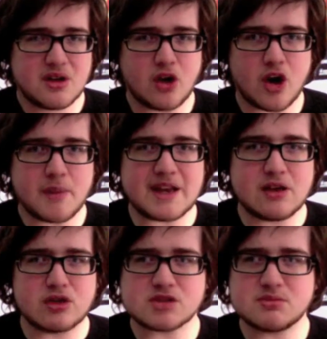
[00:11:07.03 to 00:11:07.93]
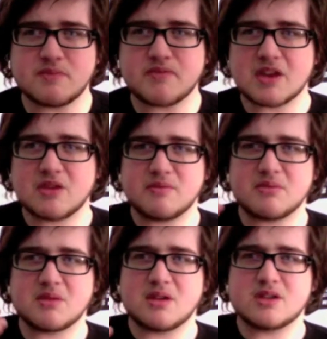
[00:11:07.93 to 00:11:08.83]
Not some
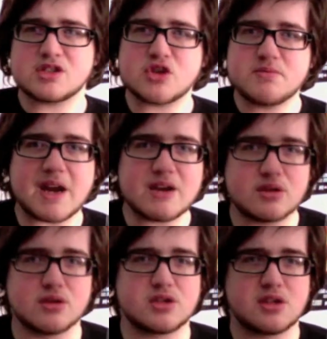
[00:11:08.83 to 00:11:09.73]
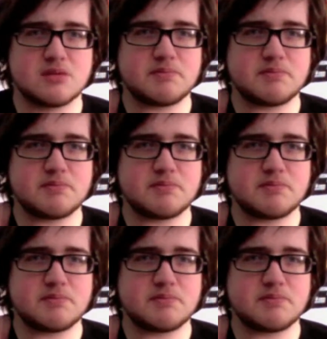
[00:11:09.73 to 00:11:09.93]
Superman good,